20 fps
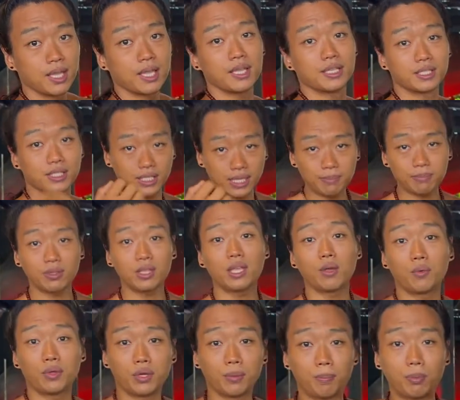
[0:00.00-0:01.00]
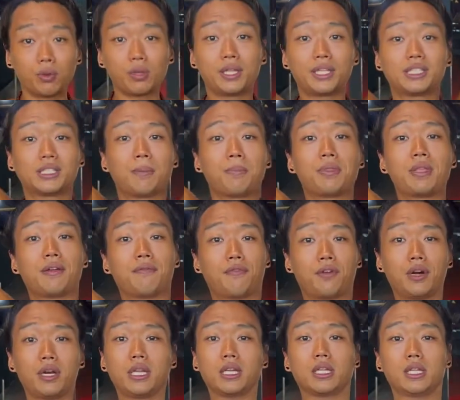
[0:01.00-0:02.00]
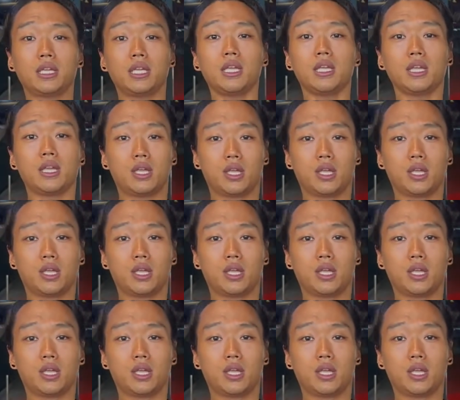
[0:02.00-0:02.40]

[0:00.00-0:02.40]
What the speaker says: Same thing, when you're pulling something vertically,